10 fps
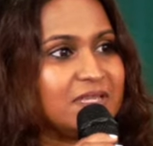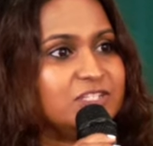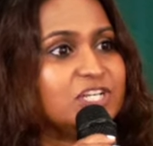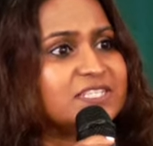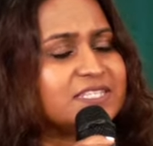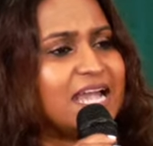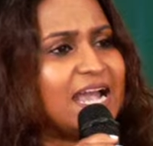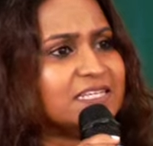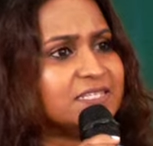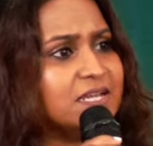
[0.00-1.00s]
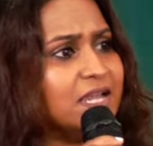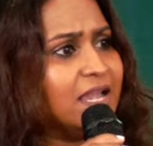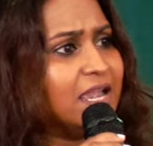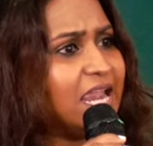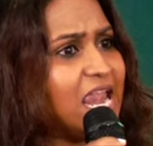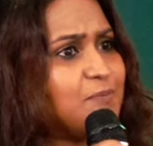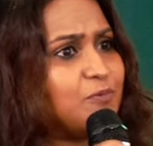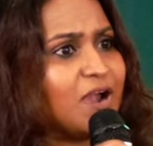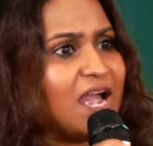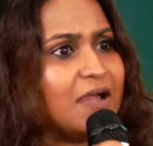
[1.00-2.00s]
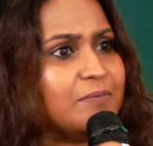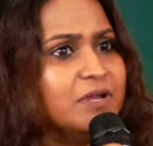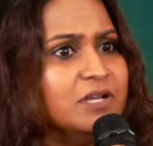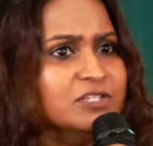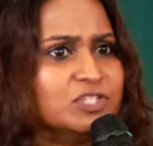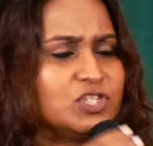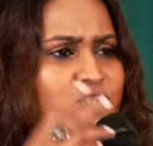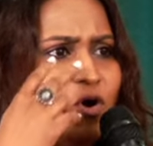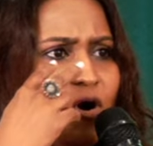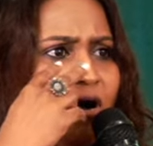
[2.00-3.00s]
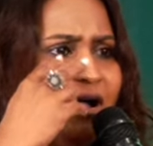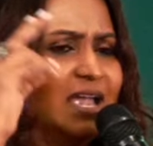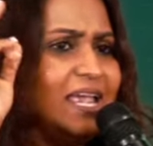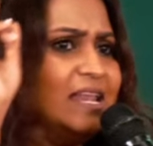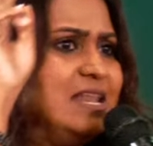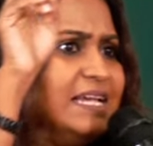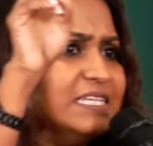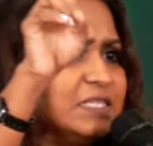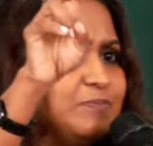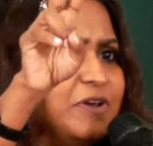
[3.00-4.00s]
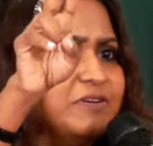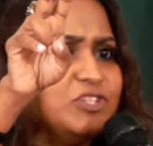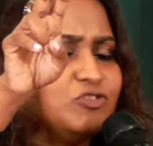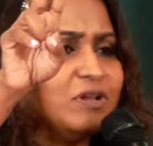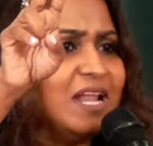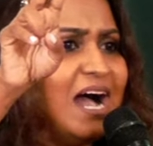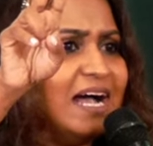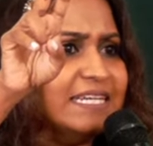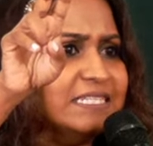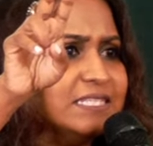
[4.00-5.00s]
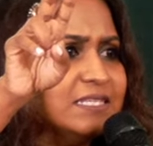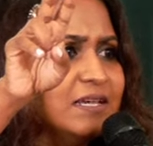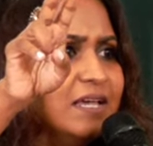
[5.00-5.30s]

Just as Abraham saw in his spiritual eyes,